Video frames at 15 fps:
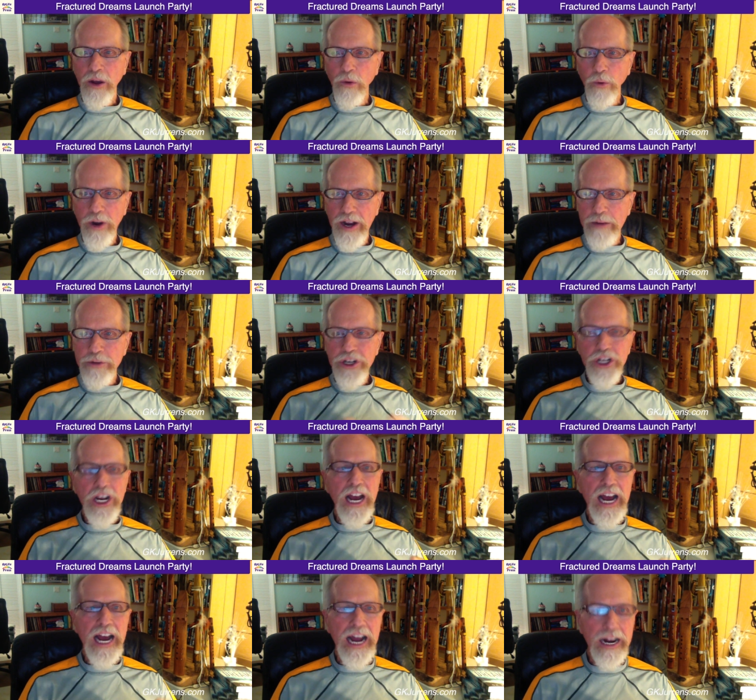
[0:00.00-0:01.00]
What I'm
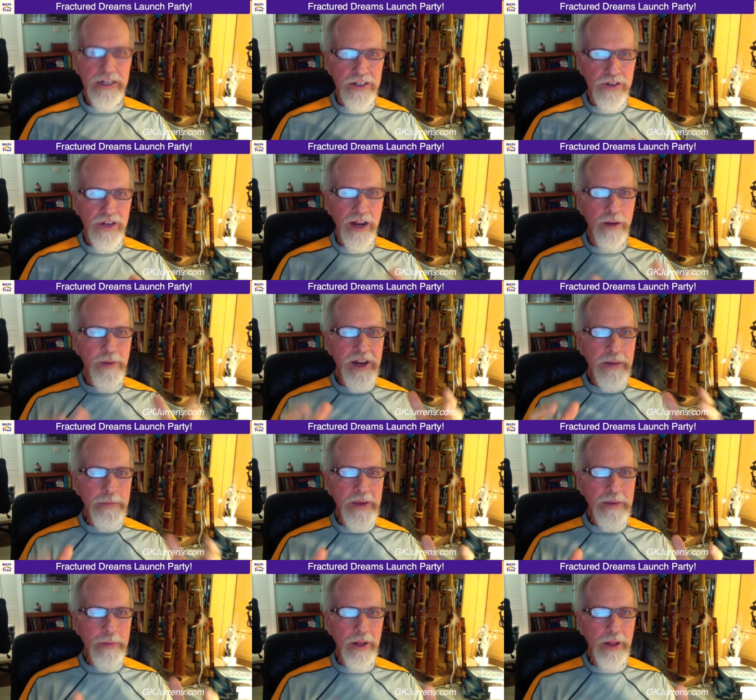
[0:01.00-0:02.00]
shocked is how many
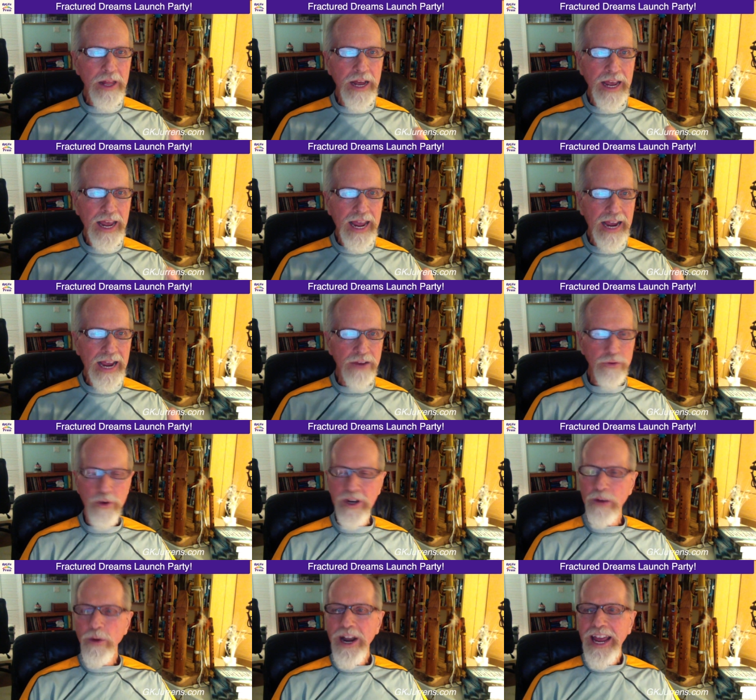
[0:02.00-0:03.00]
people I ask
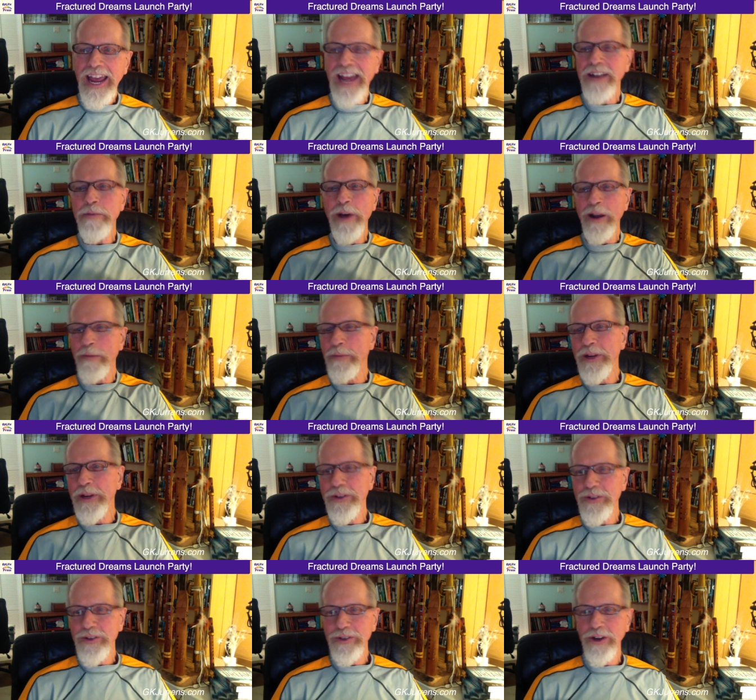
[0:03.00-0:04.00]
when I want to hand them out a
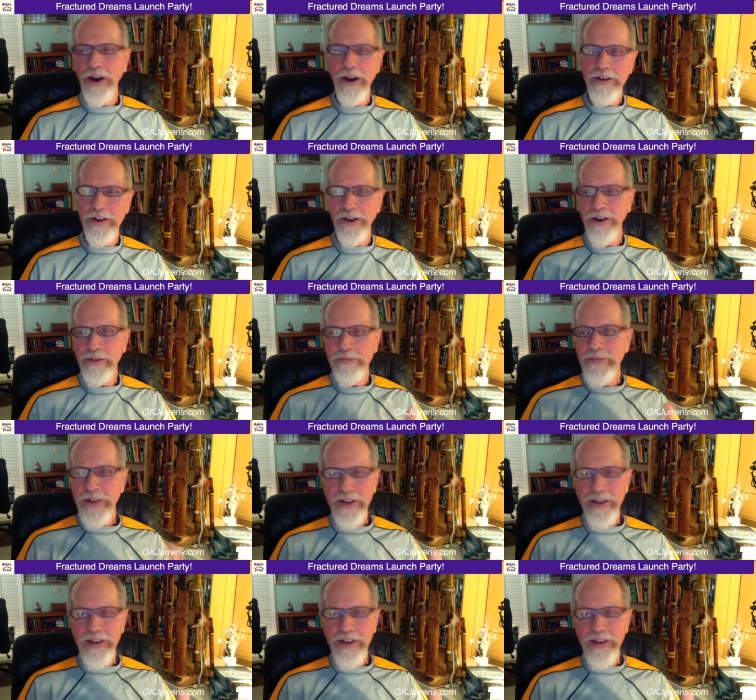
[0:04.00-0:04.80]
business card. I'm